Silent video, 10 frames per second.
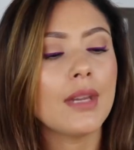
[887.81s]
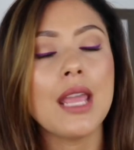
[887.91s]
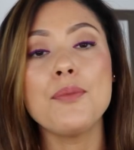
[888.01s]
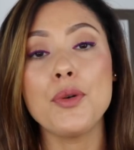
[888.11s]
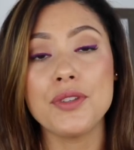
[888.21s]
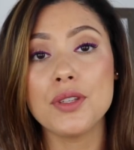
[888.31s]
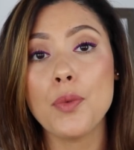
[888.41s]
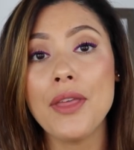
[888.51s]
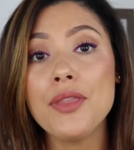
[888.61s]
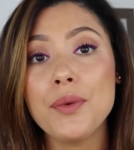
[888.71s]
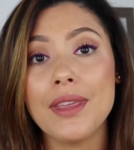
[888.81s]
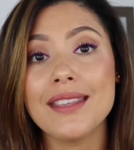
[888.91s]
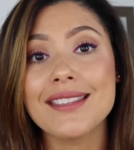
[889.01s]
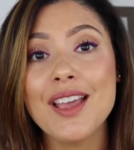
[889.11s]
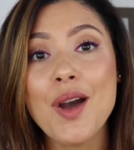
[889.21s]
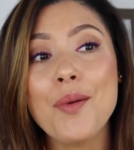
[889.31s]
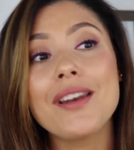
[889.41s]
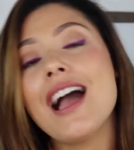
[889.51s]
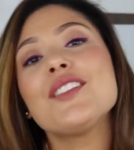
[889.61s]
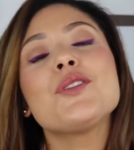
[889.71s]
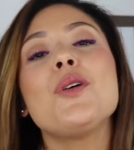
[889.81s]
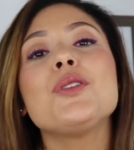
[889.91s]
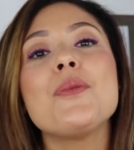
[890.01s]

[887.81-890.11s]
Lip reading: And Moses went through this when God told